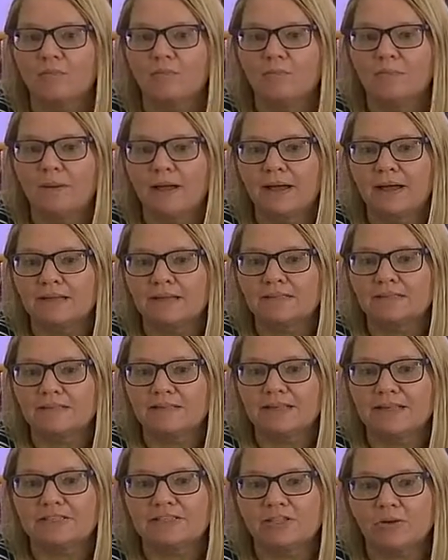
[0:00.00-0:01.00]
but
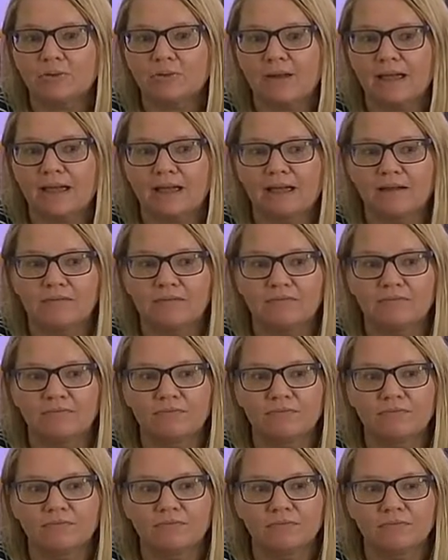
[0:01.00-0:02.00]
they don't have
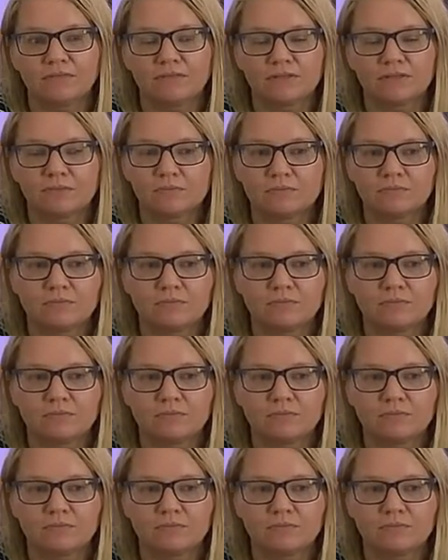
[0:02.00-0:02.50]
the